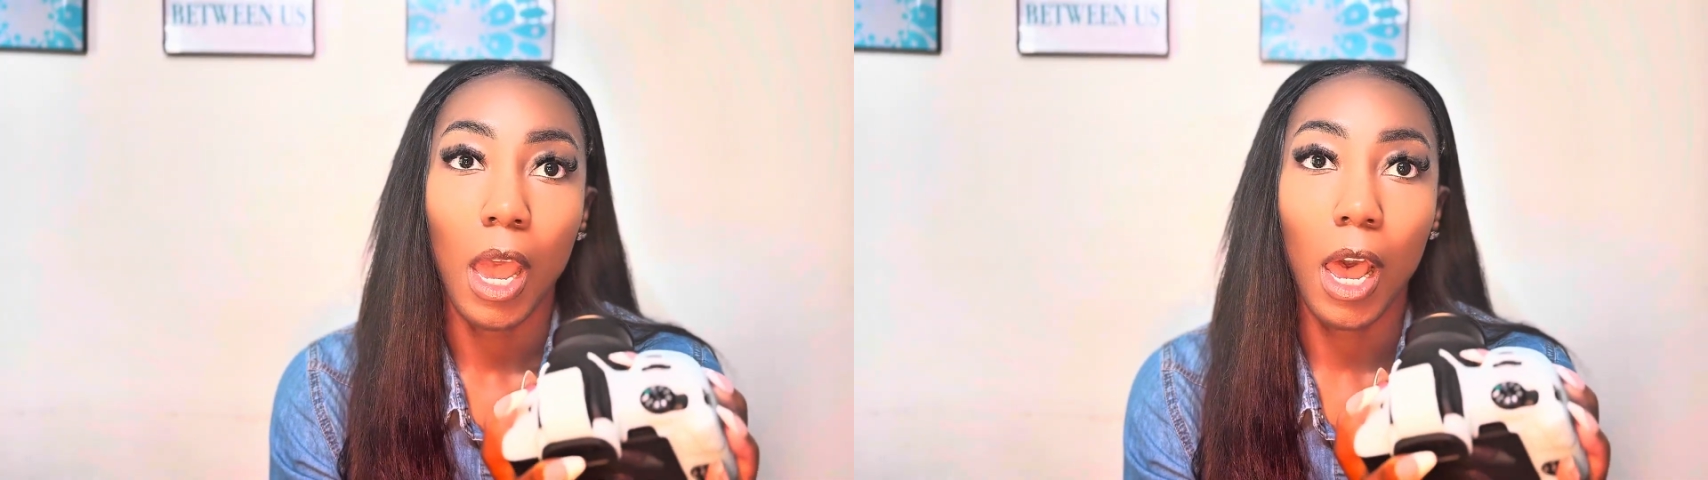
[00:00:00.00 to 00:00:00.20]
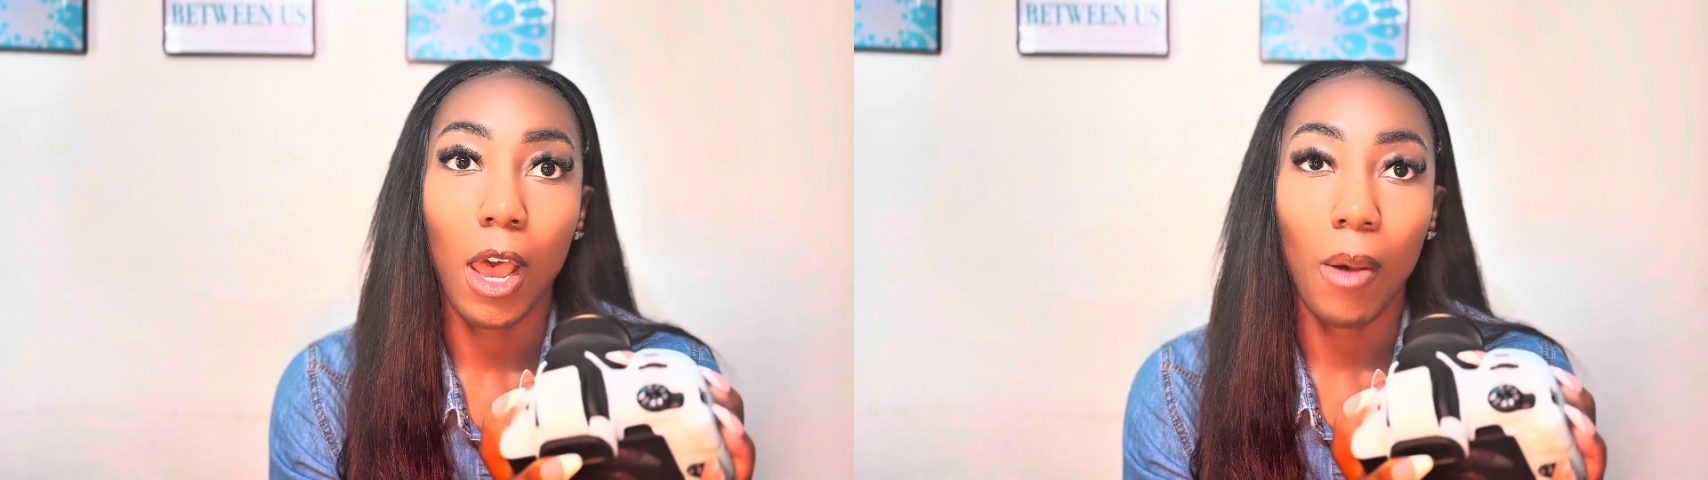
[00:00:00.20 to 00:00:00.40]

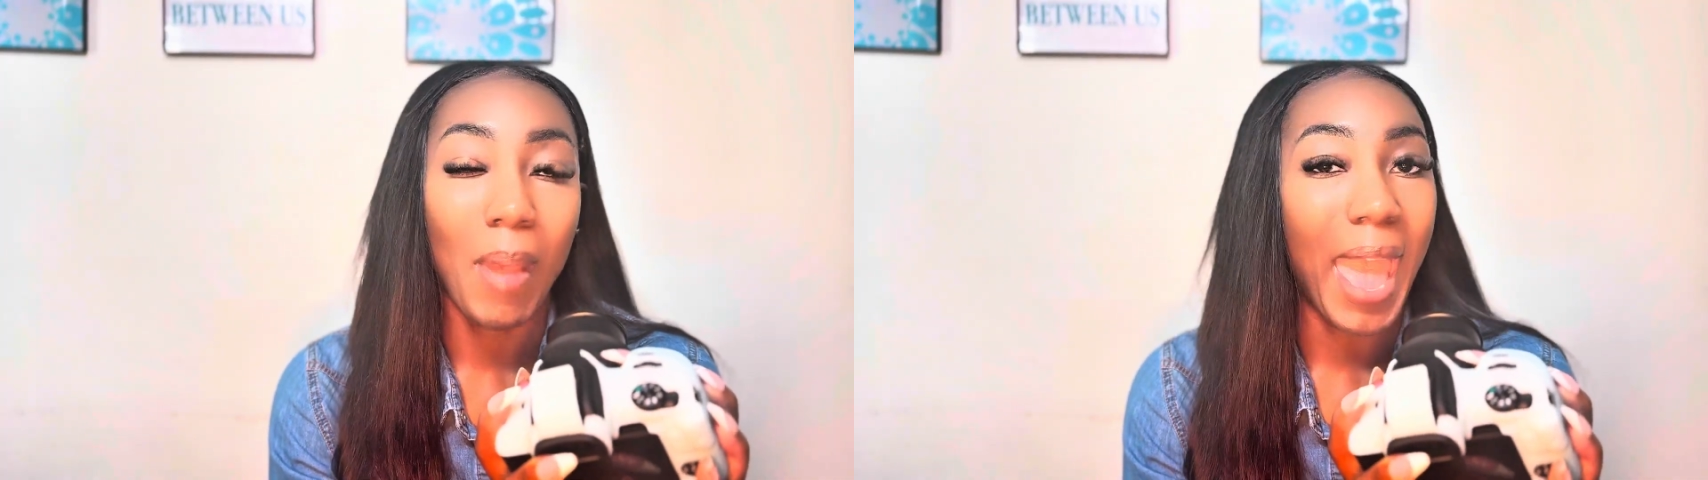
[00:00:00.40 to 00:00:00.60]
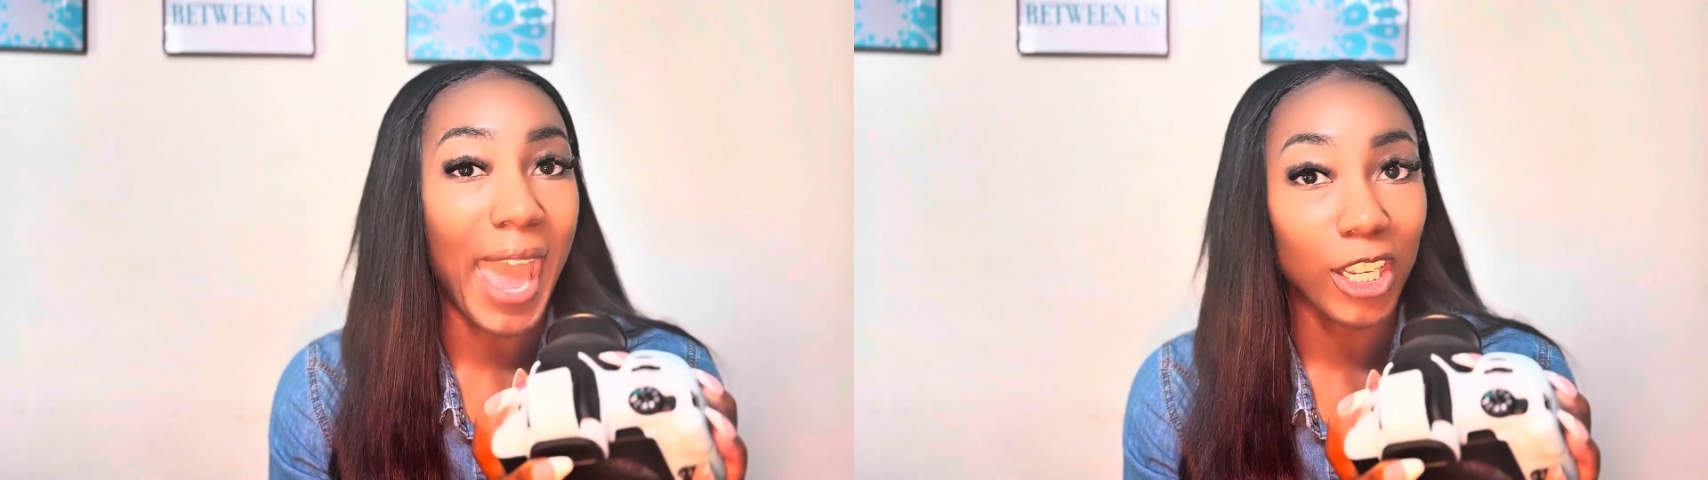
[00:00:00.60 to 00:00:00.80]

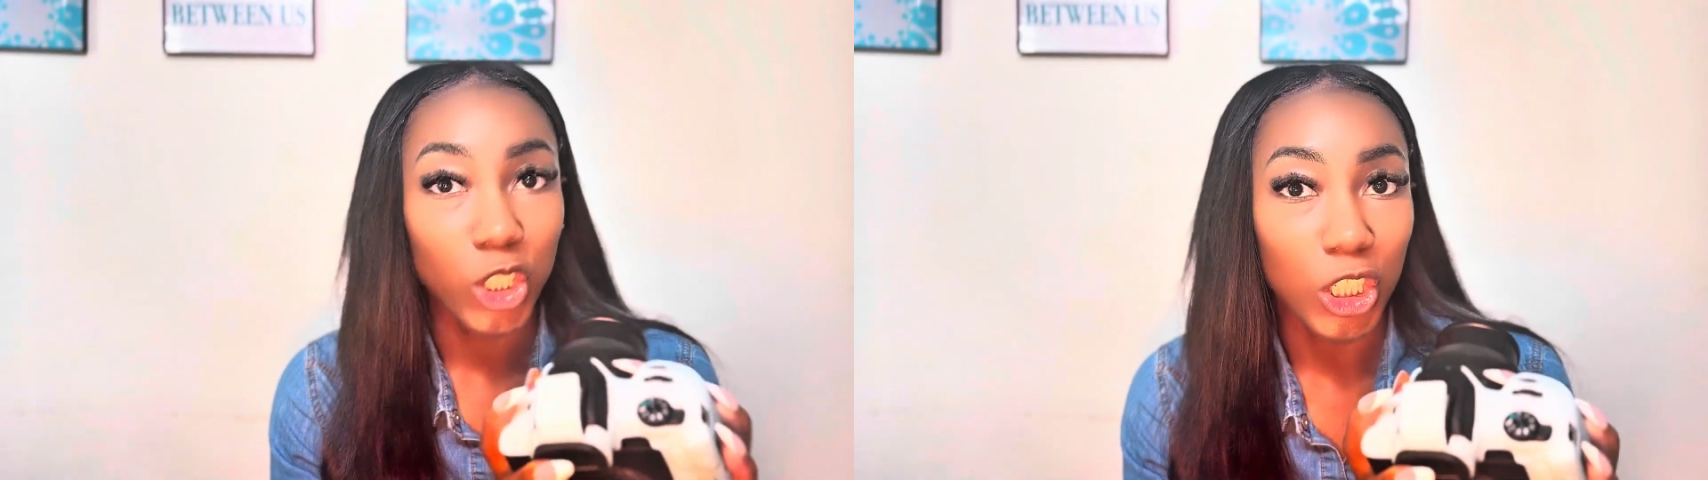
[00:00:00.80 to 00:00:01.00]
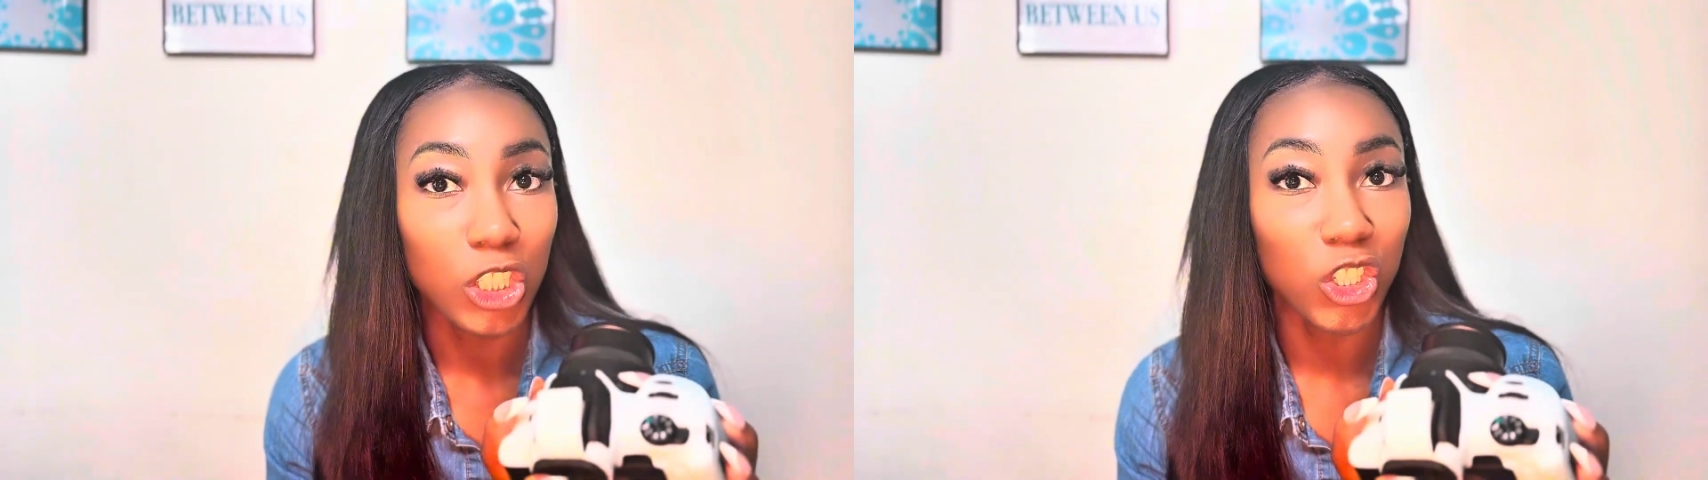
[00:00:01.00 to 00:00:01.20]

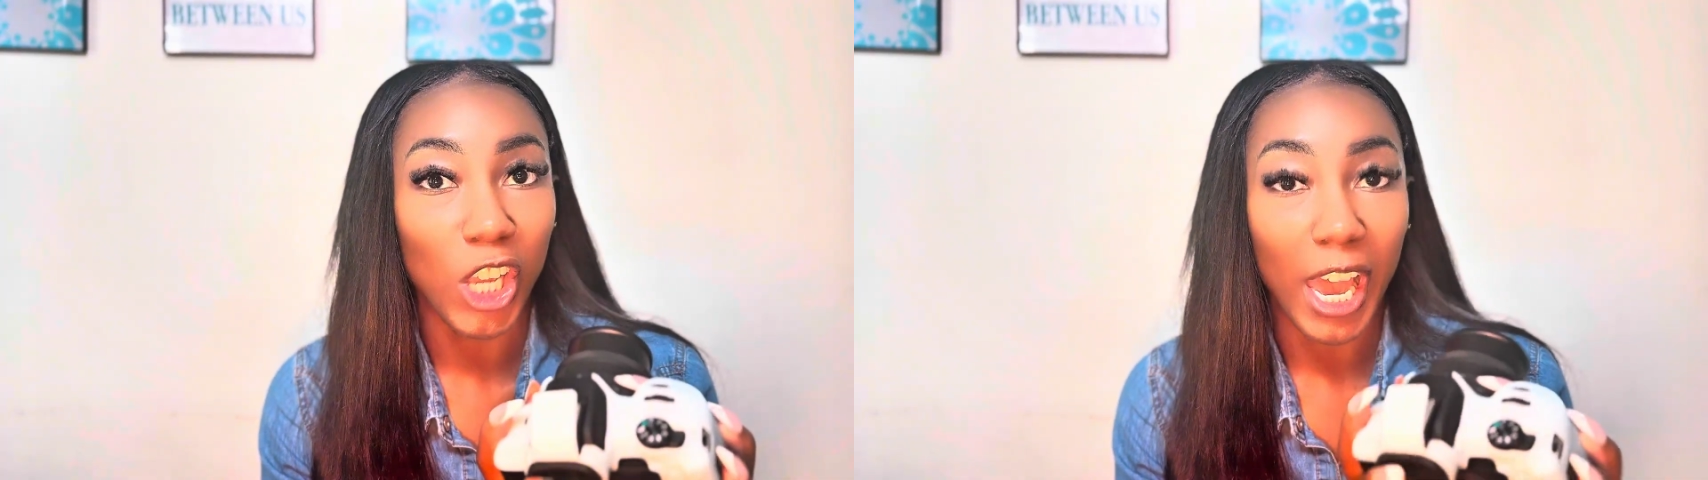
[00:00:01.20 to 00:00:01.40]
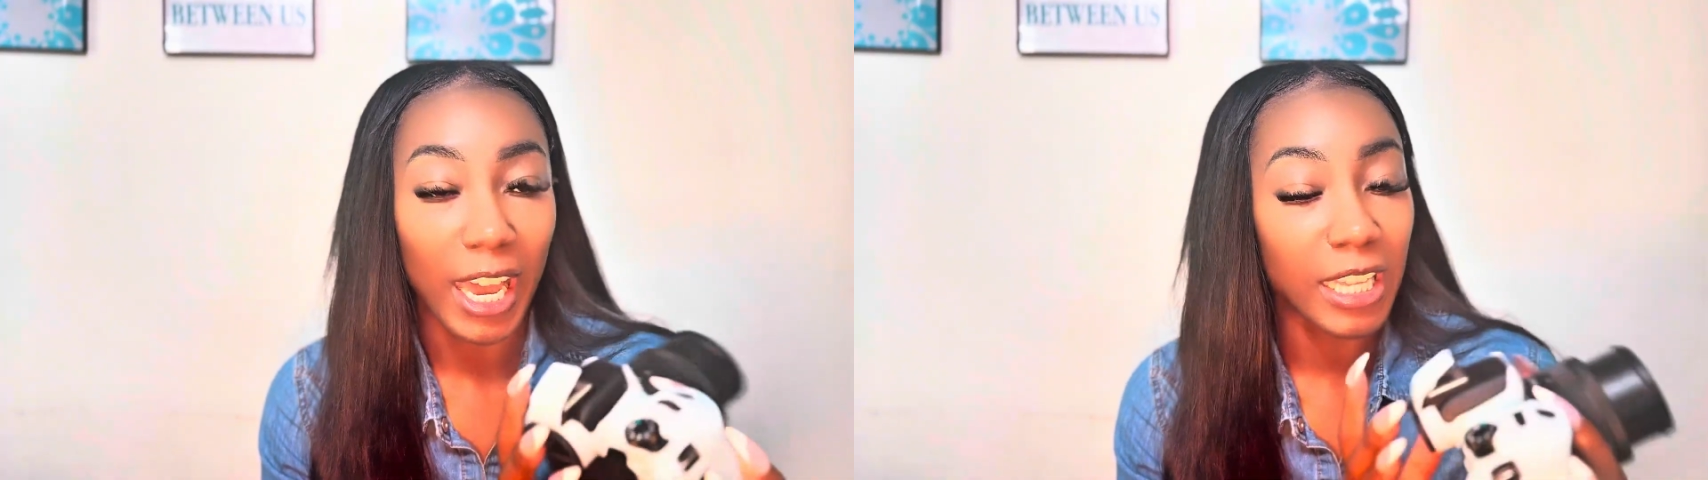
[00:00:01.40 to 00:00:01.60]
action
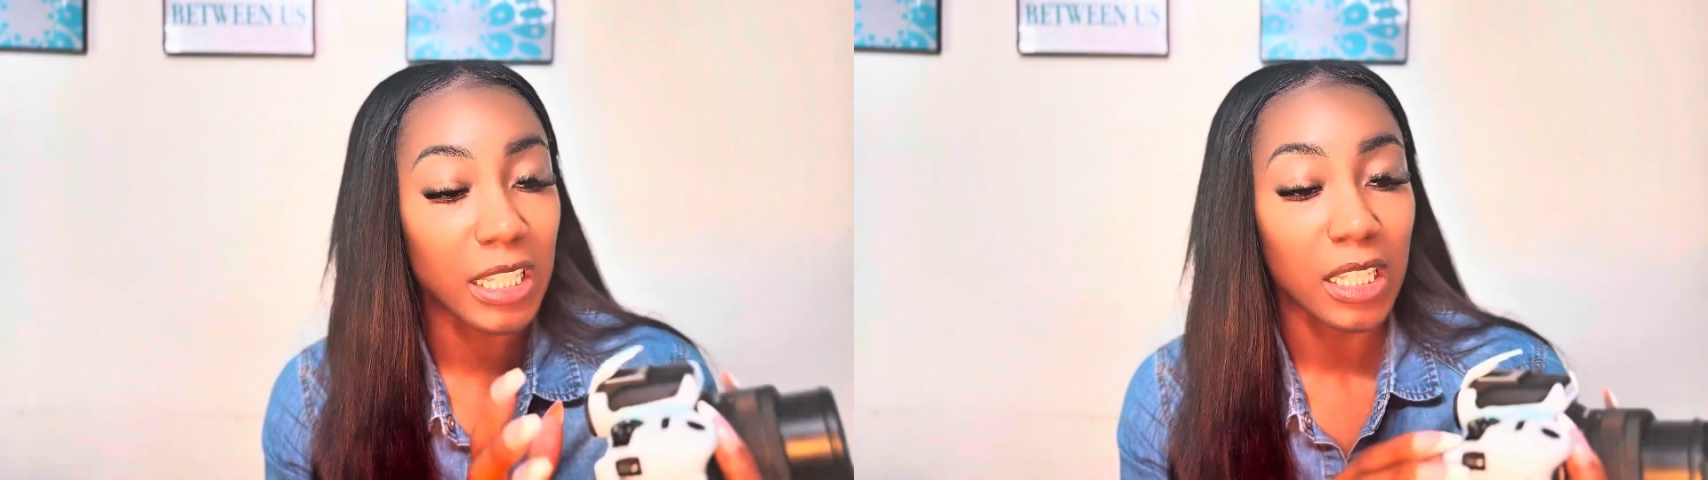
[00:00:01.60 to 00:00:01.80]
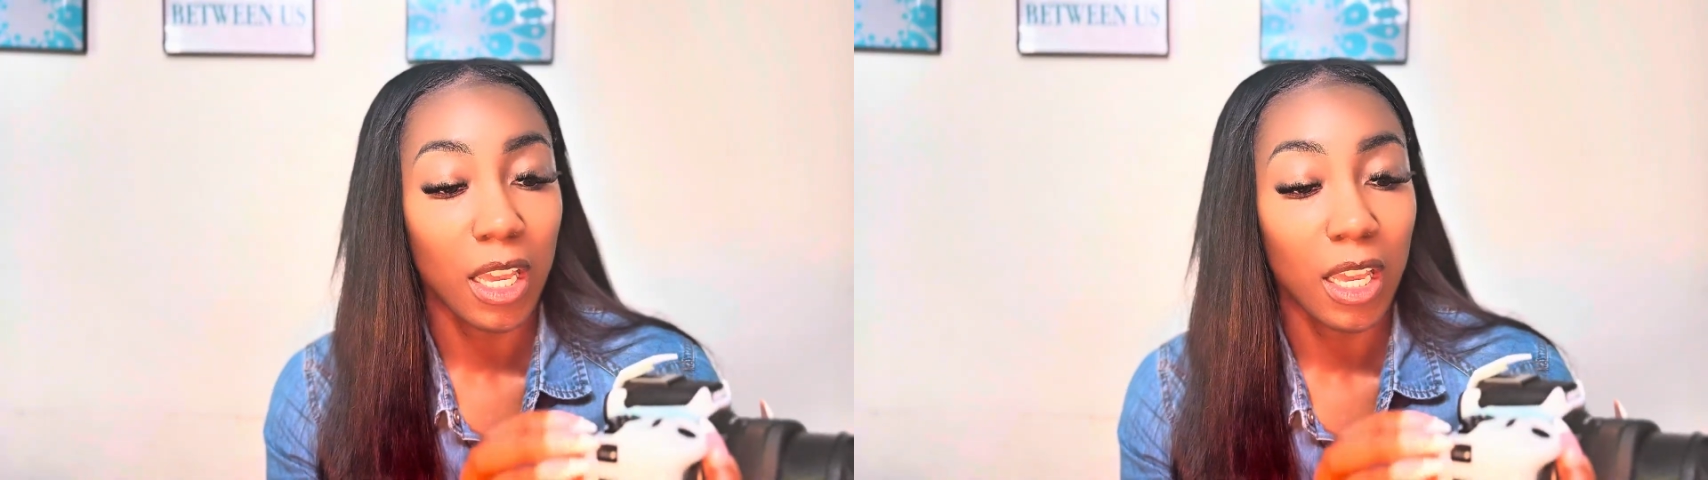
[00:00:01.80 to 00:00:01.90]
shots.